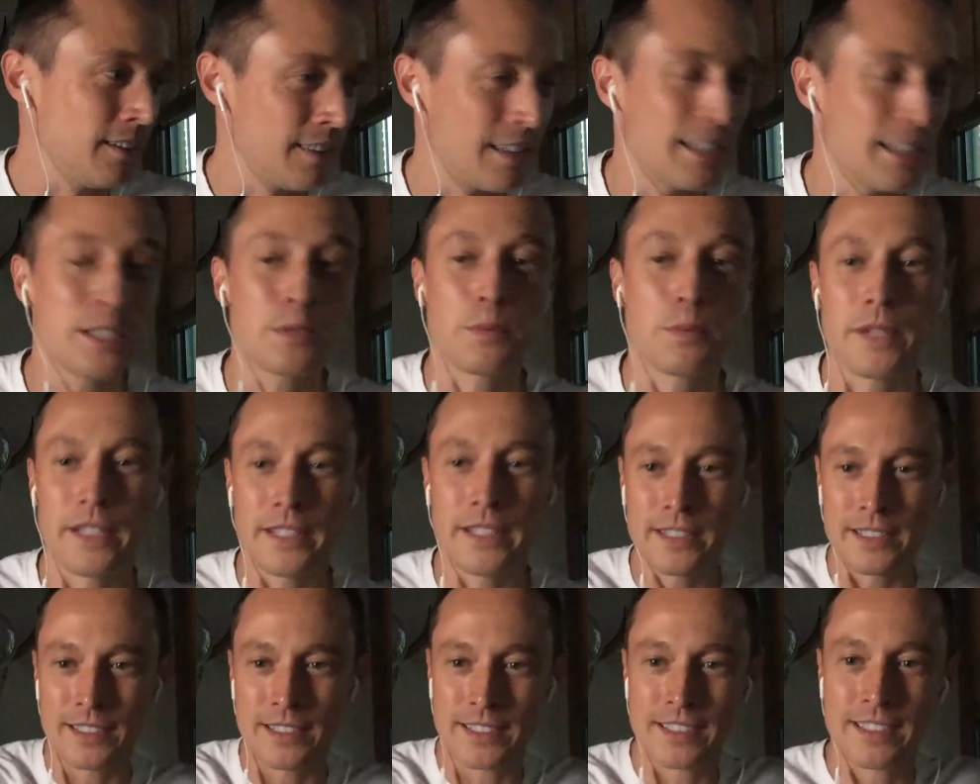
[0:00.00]
This
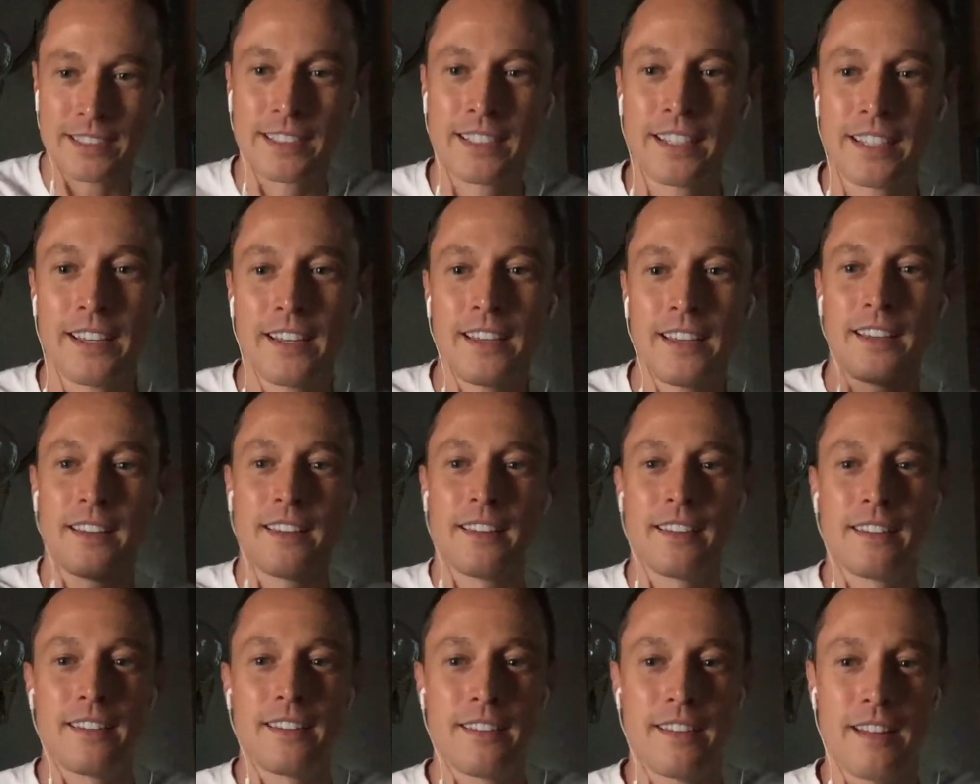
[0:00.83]
was
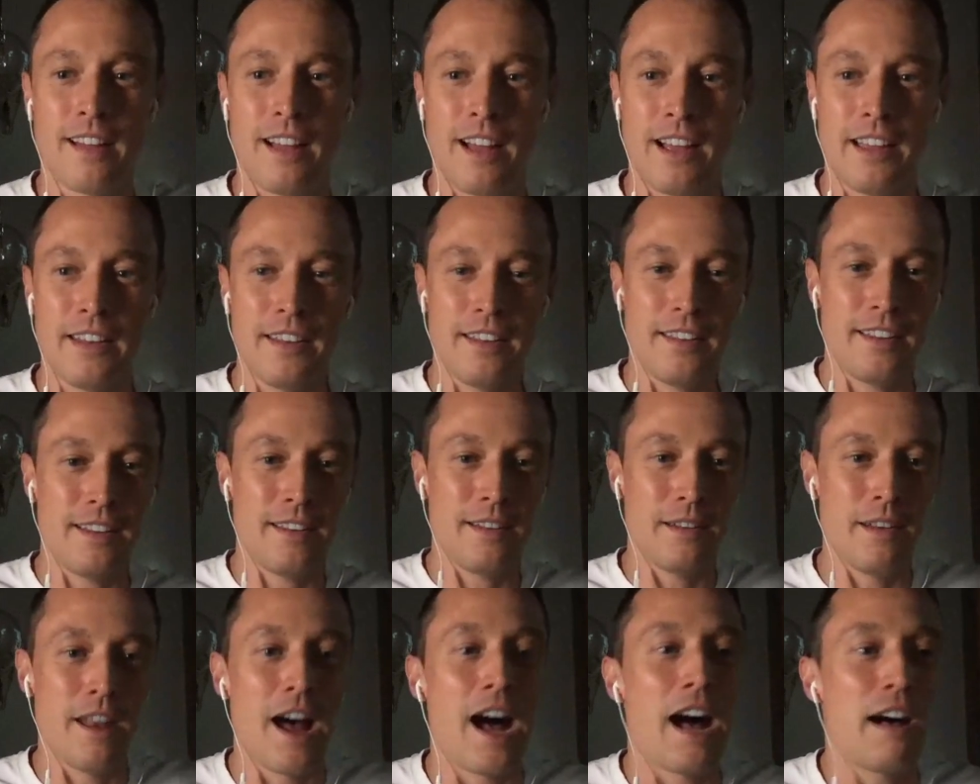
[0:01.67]

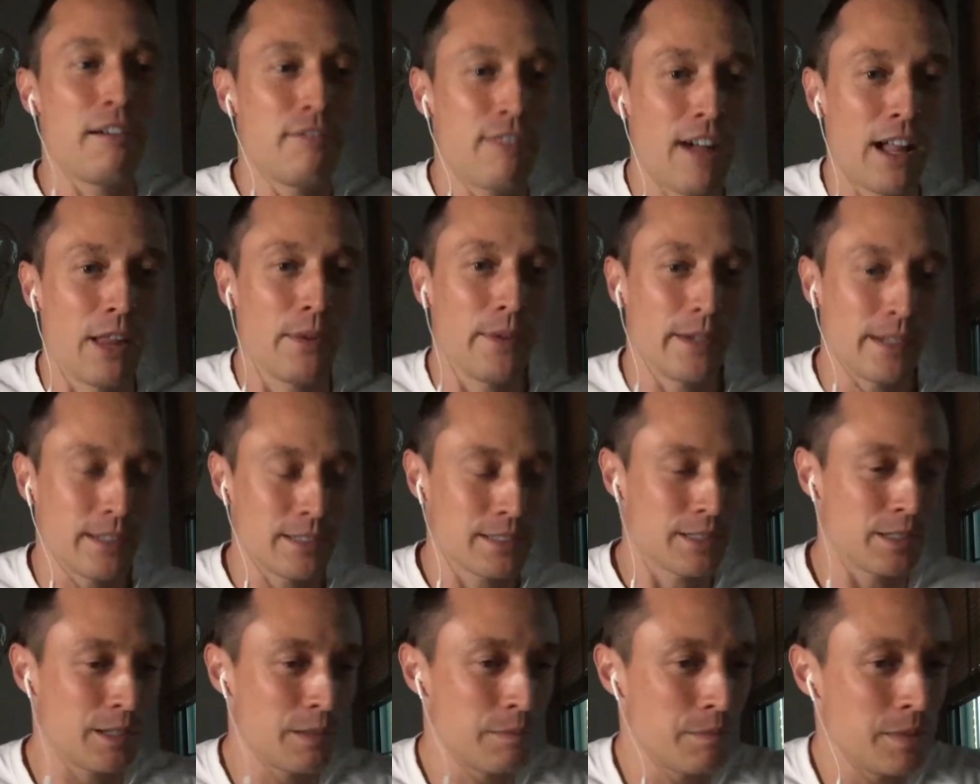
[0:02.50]
not following a
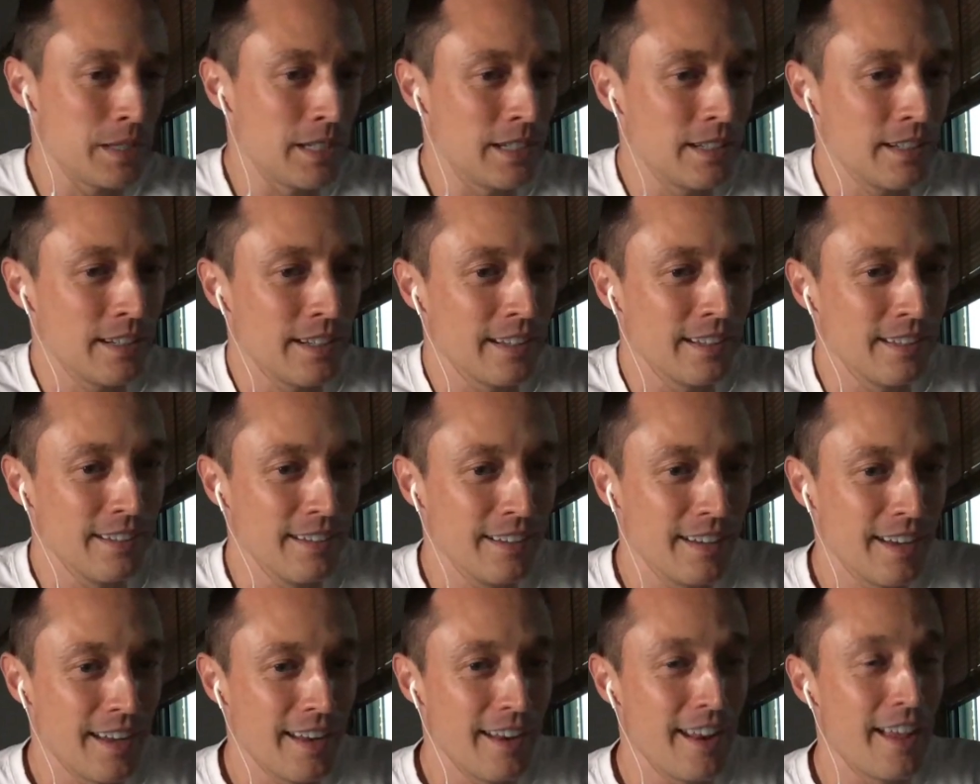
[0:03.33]
certain beat. And
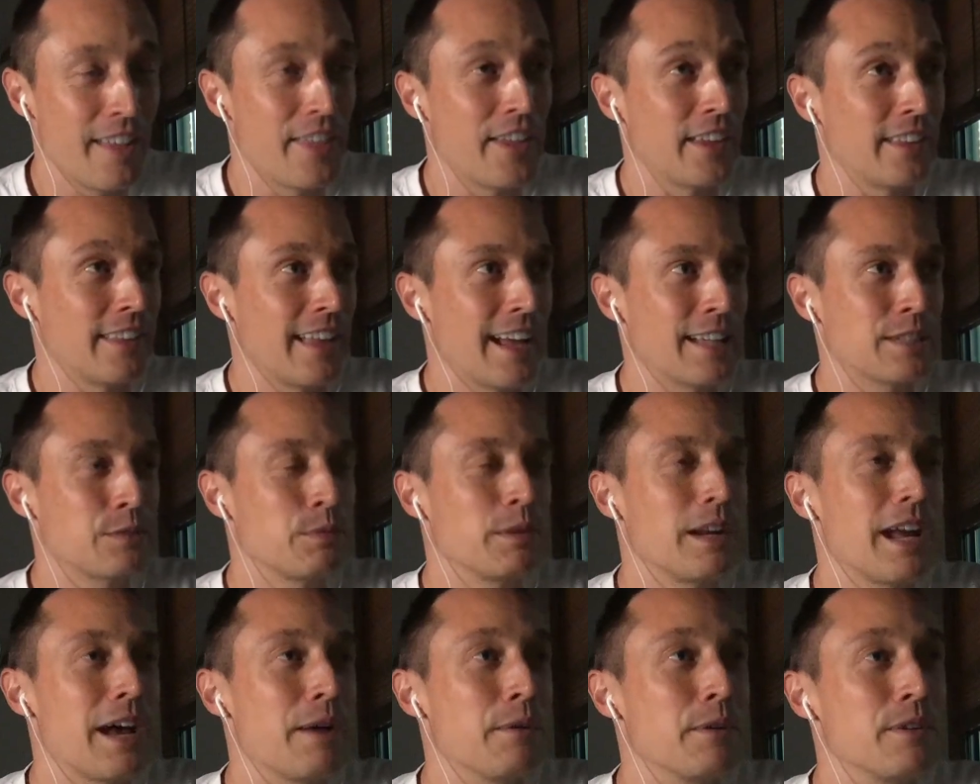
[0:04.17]
I think that's
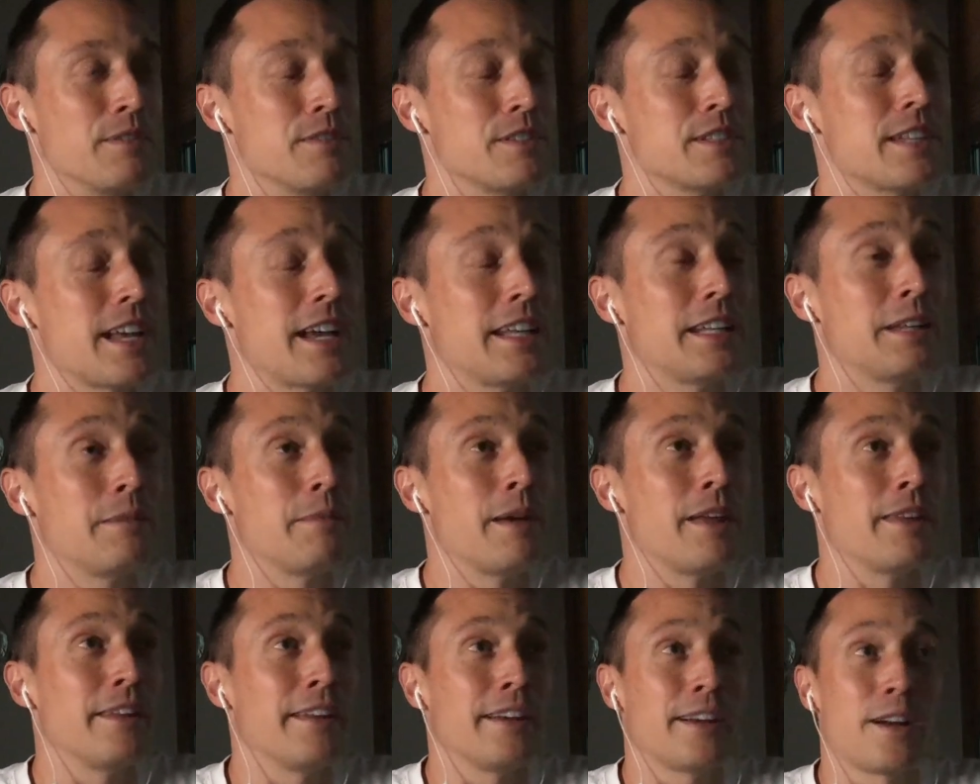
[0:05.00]
when I would have just had to
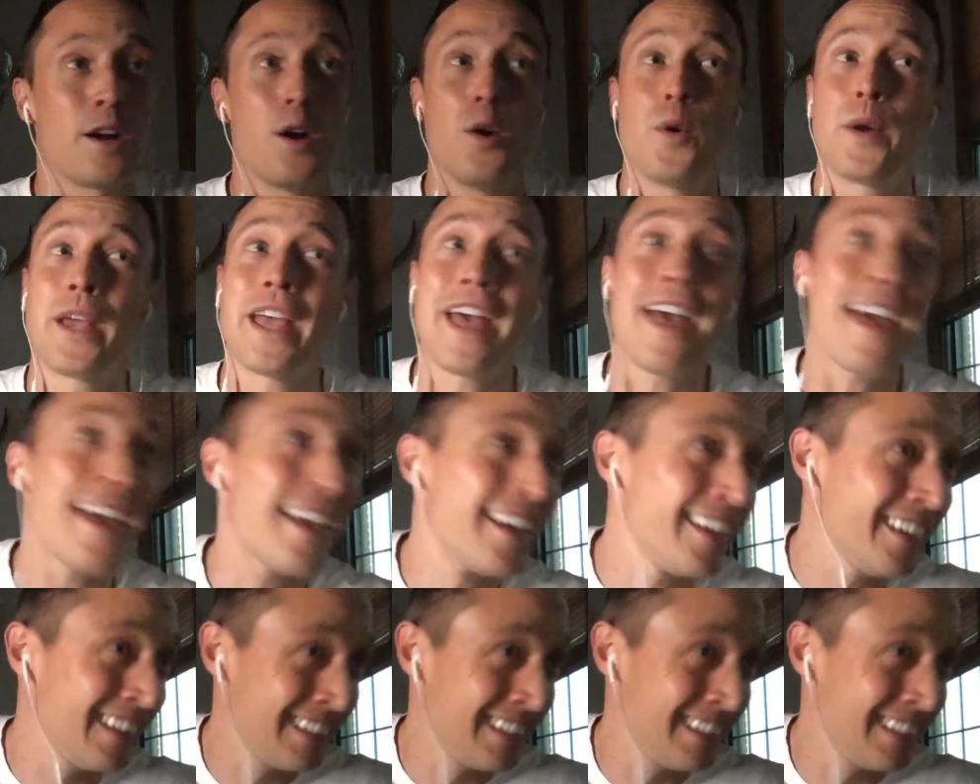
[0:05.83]
been like, okay,